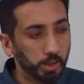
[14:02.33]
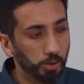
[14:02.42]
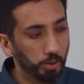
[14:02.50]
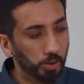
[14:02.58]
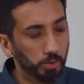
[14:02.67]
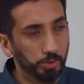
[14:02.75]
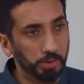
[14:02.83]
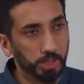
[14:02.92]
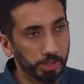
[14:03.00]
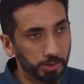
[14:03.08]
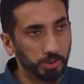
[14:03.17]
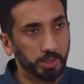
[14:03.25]
You know,
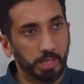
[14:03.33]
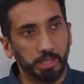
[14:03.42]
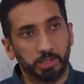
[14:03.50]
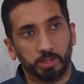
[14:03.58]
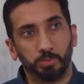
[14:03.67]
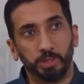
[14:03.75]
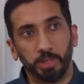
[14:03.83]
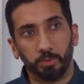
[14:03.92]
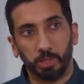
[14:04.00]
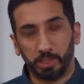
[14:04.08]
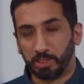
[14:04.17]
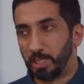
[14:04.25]
the Israelites, when they
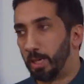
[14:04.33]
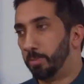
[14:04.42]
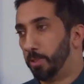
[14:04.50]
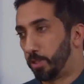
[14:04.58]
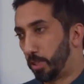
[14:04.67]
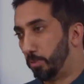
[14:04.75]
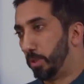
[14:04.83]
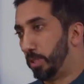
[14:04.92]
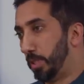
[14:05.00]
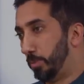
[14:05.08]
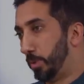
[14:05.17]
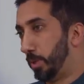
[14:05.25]
were established and when
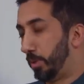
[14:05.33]
they